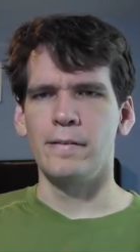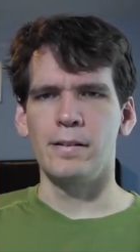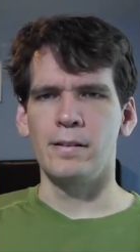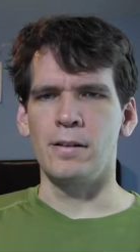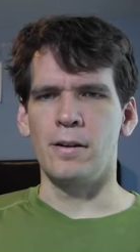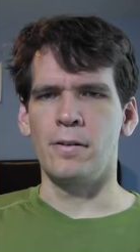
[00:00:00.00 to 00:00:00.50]

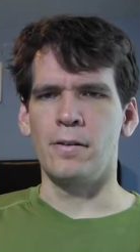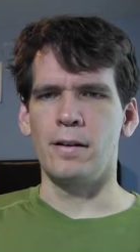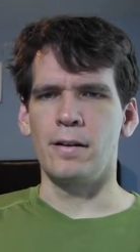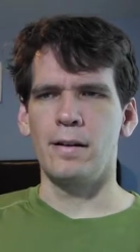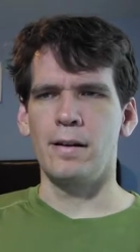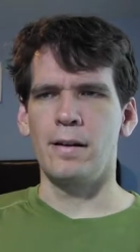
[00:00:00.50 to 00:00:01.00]
So
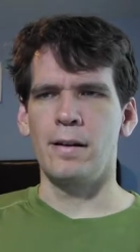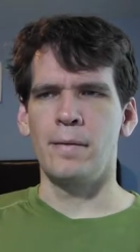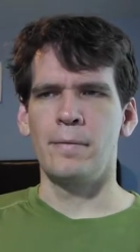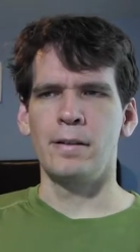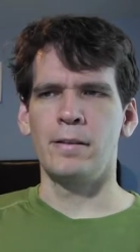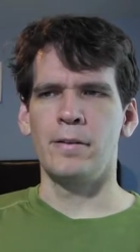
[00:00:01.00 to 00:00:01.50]
I
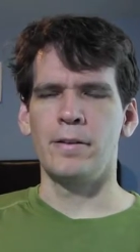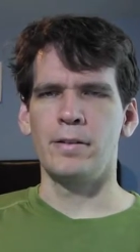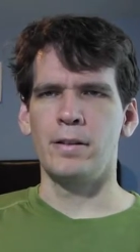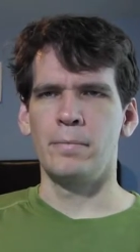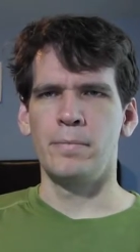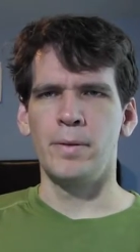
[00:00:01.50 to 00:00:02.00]
bet there are
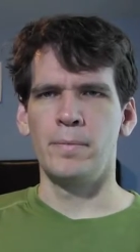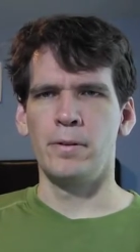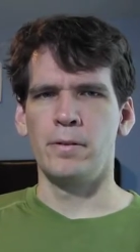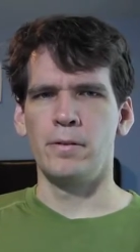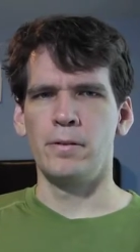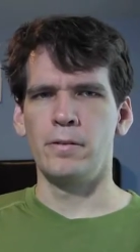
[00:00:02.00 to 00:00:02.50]
some
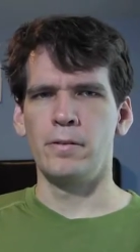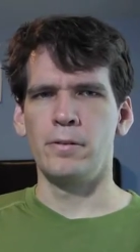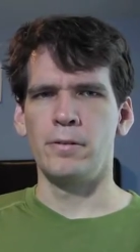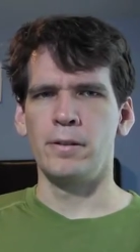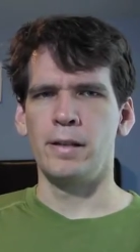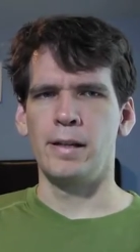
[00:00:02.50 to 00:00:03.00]
people
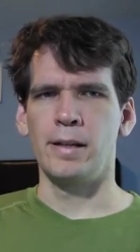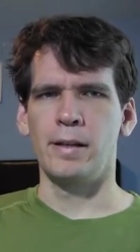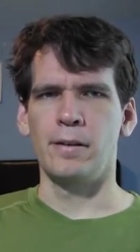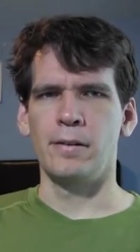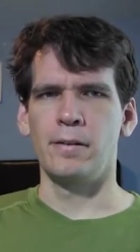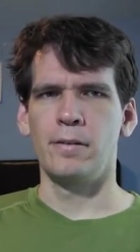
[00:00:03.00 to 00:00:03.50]
who are
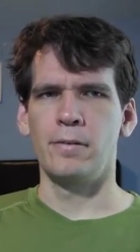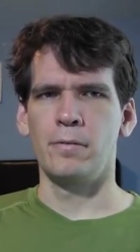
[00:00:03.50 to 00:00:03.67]
thinking,